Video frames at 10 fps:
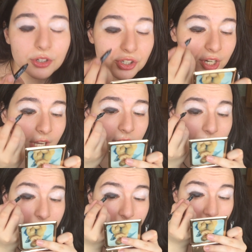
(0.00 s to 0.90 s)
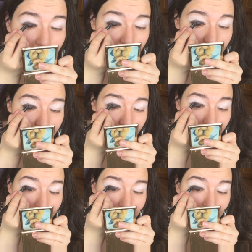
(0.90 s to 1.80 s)
more chance. I
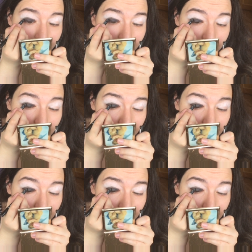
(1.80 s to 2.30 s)
sharpened it.